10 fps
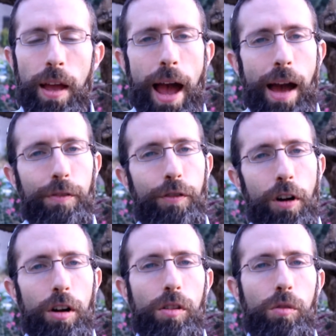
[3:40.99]
At
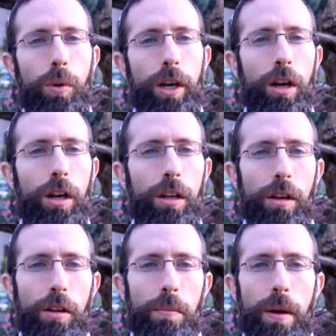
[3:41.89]
first, we could
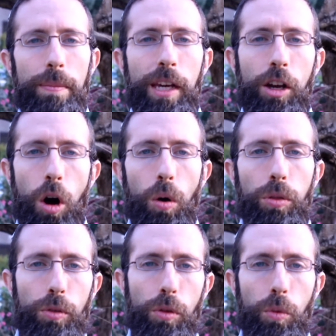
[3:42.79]
maybe go
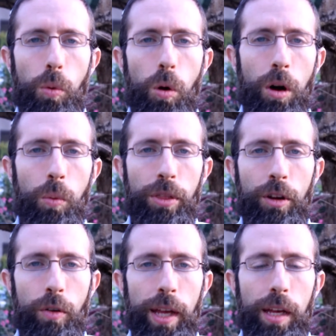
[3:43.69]
through the war with the
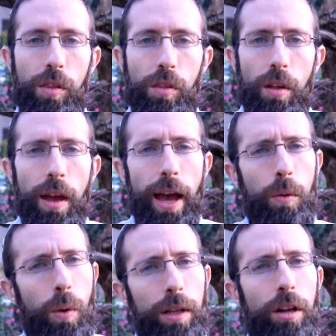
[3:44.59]
Greeks
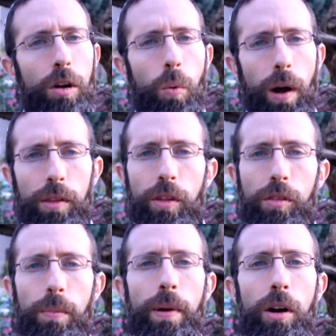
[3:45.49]
and wonder, was
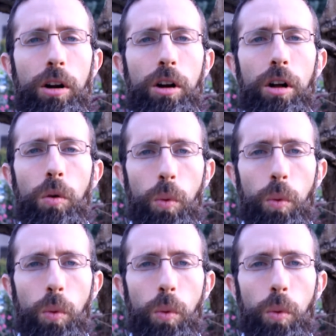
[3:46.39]
this a miracle?